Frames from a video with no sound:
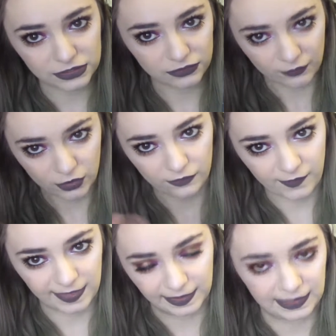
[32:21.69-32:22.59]
so I've got a
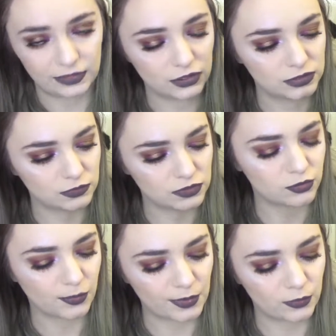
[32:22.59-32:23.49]
feeling that those ones
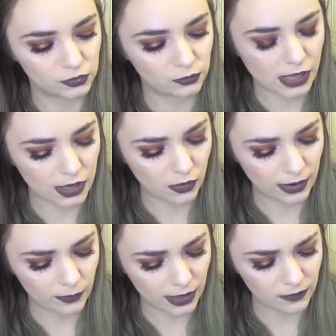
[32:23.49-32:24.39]
probably would work
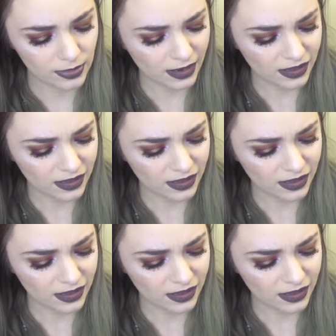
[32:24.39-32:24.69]
quite well.